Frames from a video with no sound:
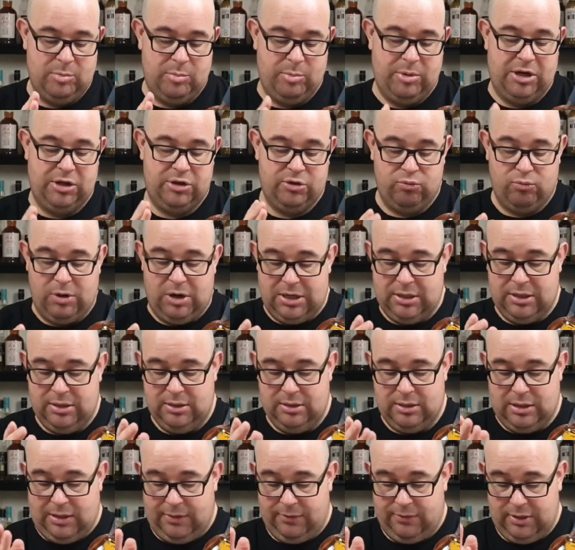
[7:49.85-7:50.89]
batch
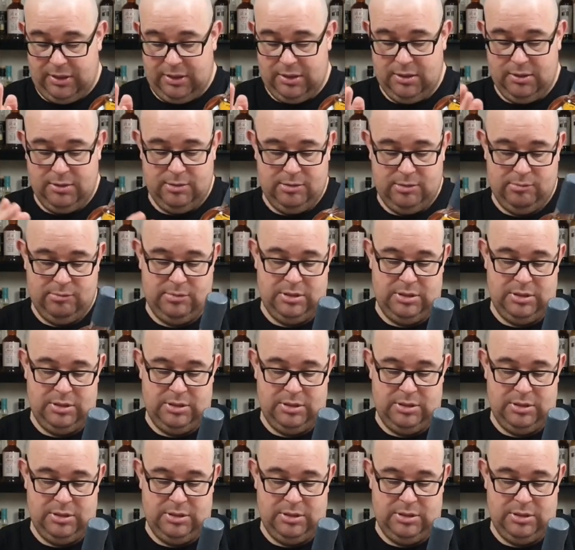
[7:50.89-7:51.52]
1, I think.